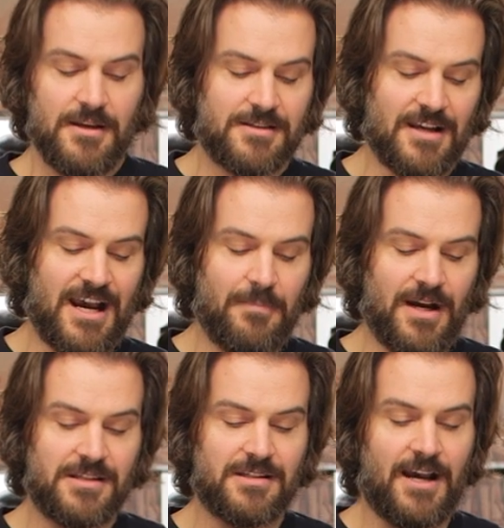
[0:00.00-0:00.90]
side
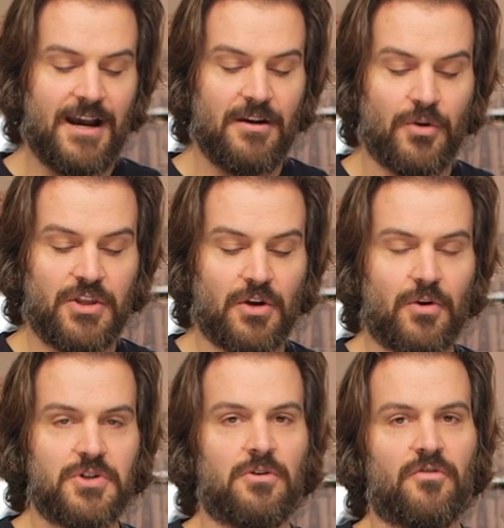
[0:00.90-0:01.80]
by side with the
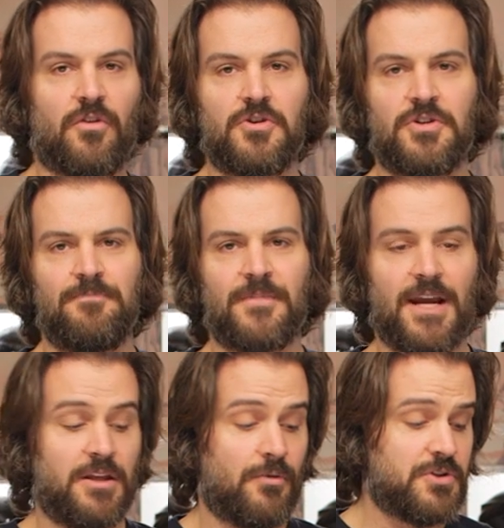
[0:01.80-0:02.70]
original version,
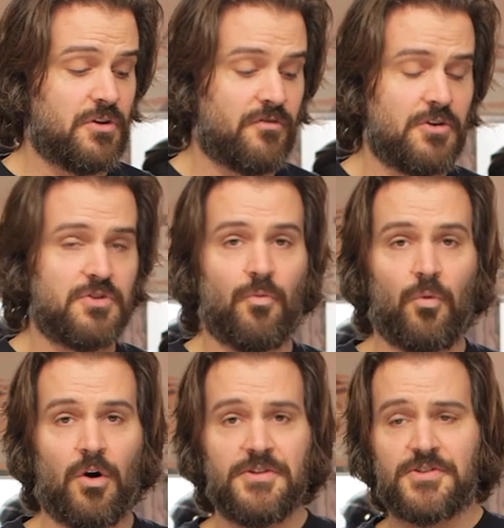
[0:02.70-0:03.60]
and the original version
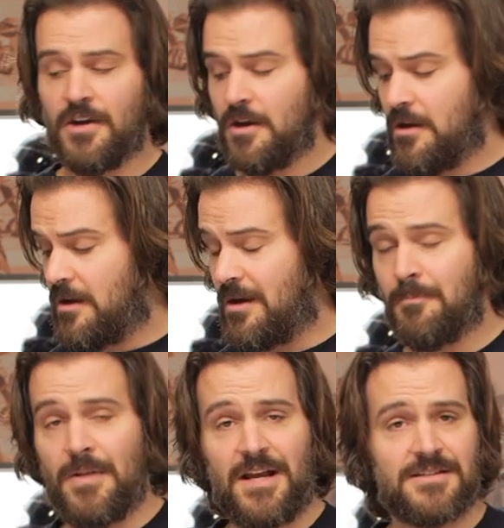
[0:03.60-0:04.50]
was a
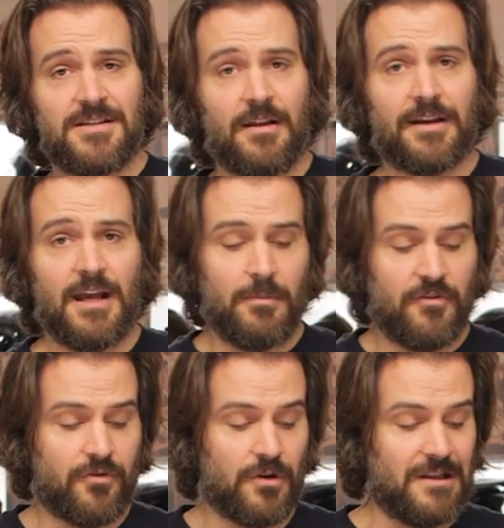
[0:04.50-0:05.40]
best-selling
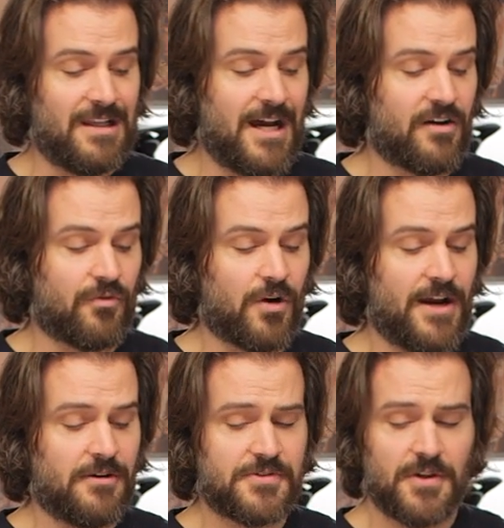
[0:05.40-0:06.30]
helmet for a lot of
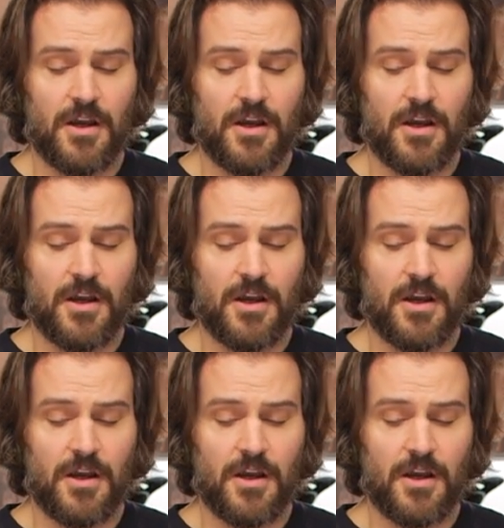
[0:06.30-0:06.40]
riders,